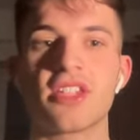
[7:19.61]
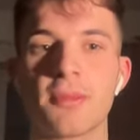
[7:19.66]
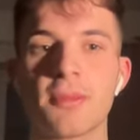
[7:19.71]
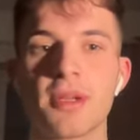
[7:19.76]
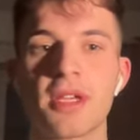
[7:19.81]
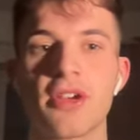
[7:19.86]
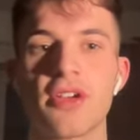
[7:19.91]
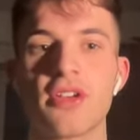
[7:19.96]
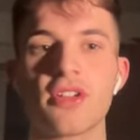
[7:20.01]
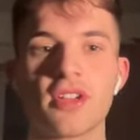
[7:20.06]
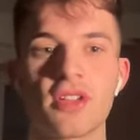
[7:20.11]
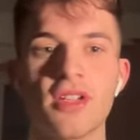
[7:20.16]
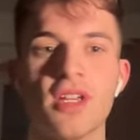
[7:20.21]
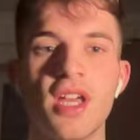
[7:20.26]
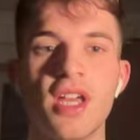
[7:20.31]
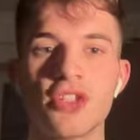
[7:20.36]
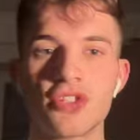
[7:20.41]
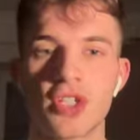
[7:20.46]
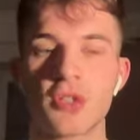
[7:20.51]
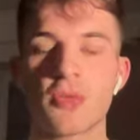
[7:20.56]
period and
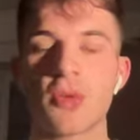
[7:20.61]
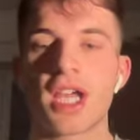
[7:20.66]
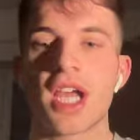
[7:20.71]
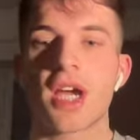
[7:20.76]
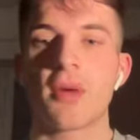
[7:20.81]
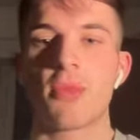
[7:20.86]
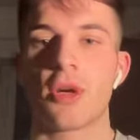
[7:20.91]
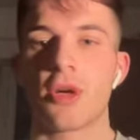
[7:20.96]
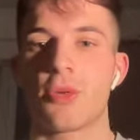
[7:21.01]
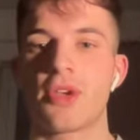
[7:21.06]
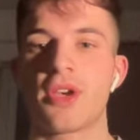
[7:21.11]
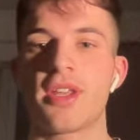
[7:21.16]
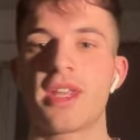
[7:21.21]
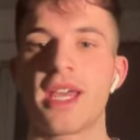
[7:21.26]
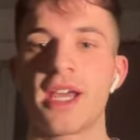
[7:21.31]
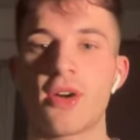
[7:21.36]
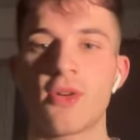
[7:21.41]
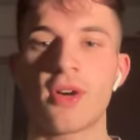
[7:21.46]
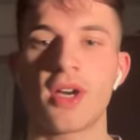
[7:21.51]
trying to work out where we are now.